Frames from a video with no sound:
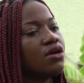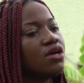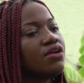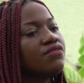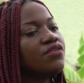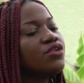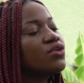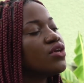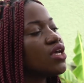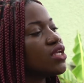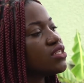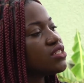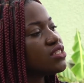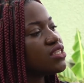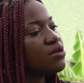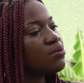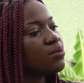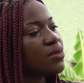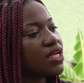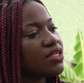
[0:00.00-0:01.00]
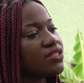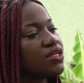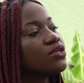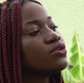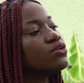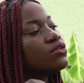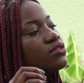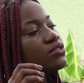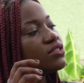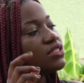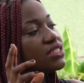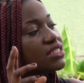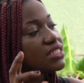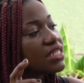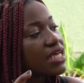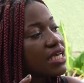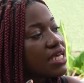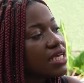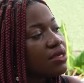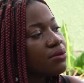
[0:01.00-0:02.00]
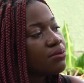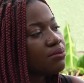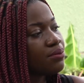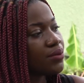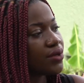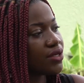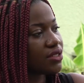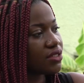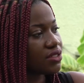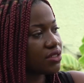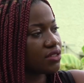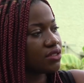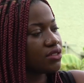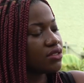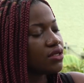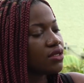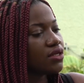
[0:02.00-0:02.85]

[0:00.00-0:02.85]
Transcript: even though you're the same blood, you're not the same person.